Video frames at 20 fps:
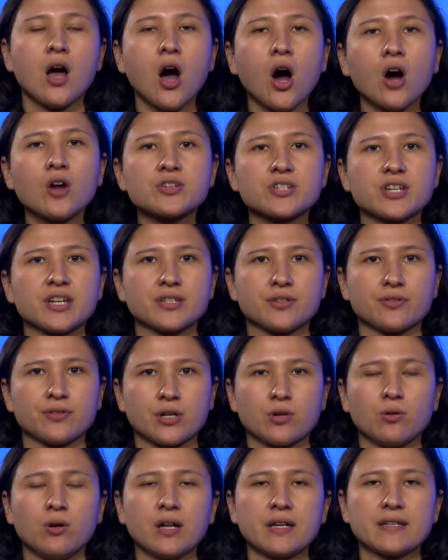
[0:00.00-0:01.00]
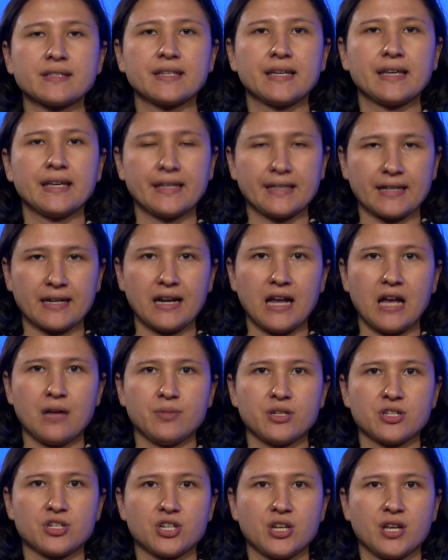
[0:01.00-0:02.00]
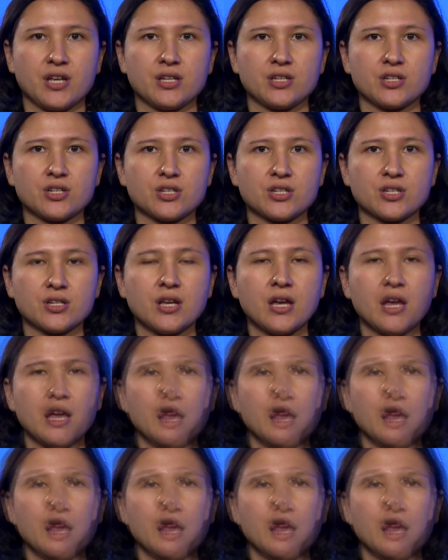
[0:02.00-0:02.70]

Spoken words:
on Gender Equality in Climate Change.